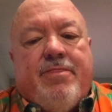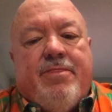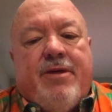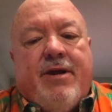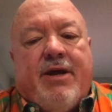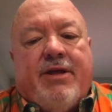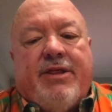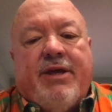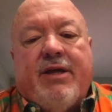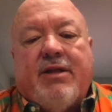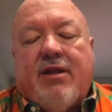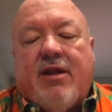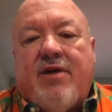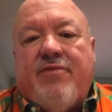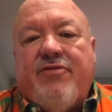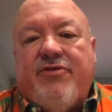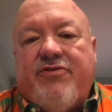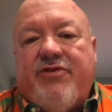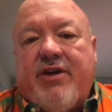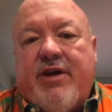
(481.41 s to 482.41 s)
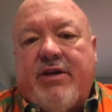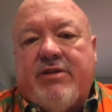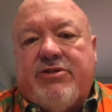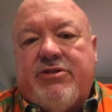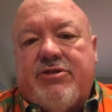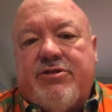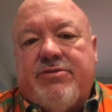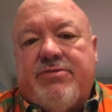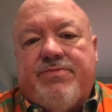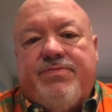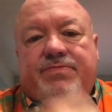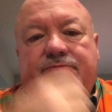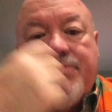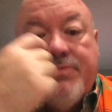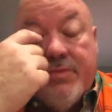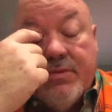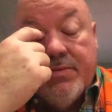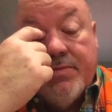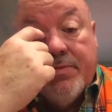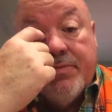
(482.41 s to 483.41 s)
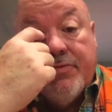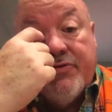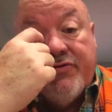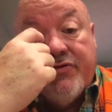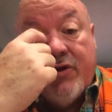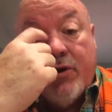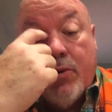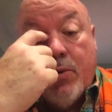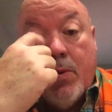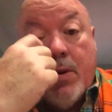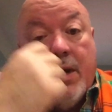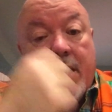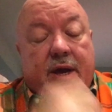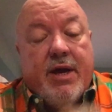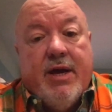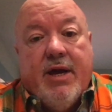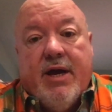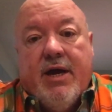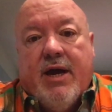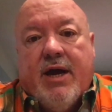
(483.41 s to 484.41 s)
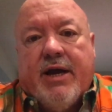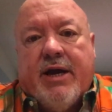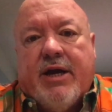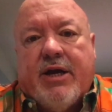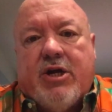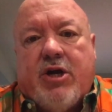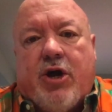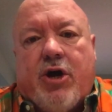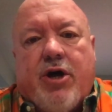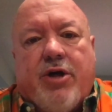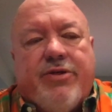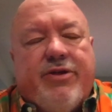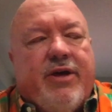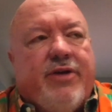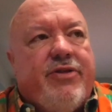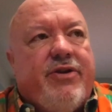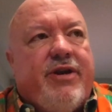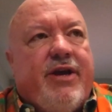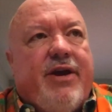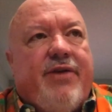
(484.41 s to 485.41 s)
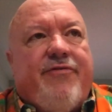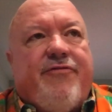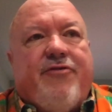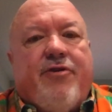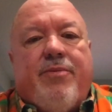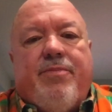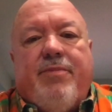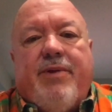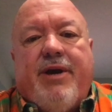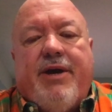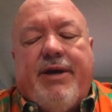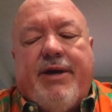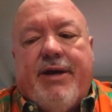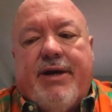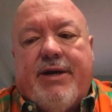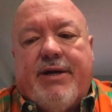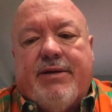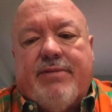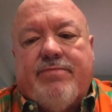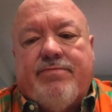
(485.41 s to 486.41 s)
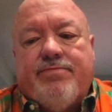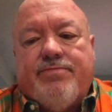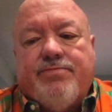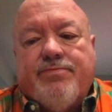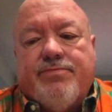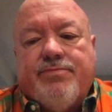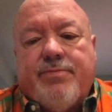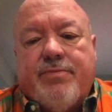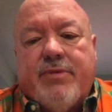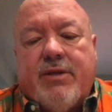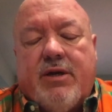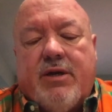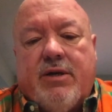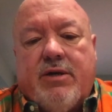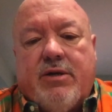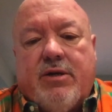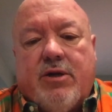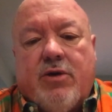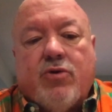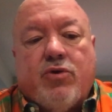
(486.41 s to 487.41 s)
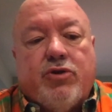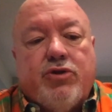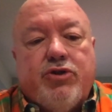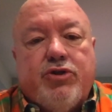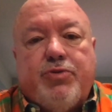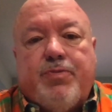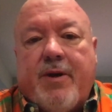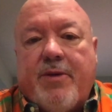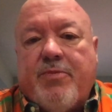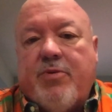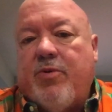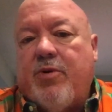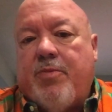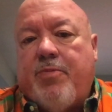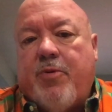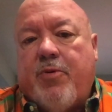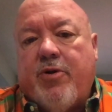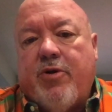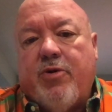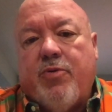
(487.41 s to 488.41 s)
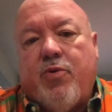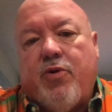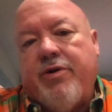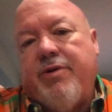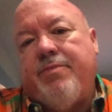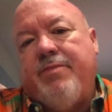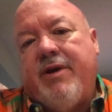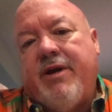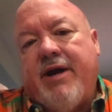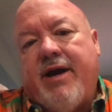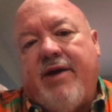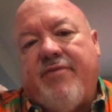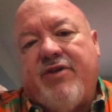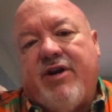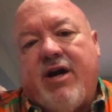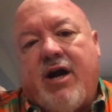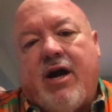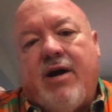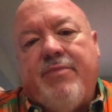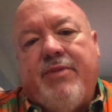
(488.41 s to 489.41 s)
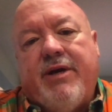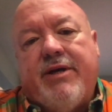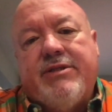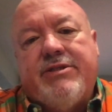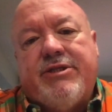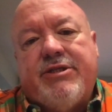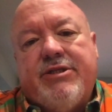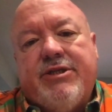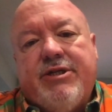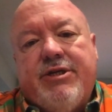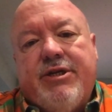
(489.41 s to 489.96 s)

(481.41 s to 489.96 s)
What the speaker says: I think love is the answer. So I got a call the other day from a local newspaper reporter wanted me to have a comment